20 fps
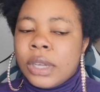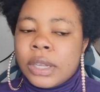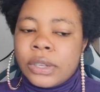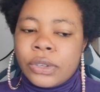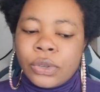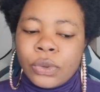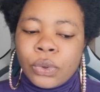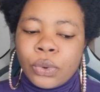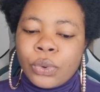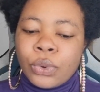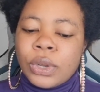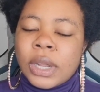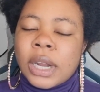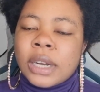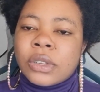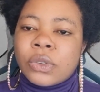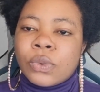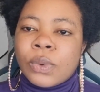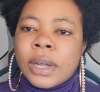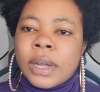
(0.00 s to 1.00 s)
So
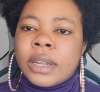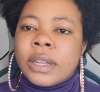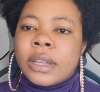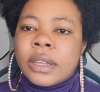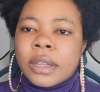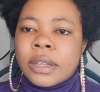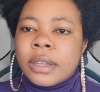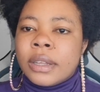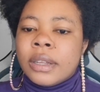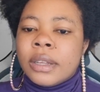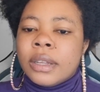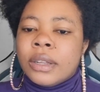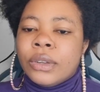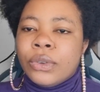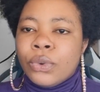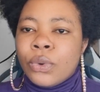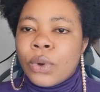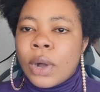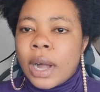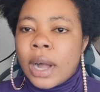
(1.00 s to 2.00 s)
that is why they
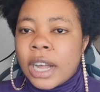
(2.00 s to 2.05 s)
do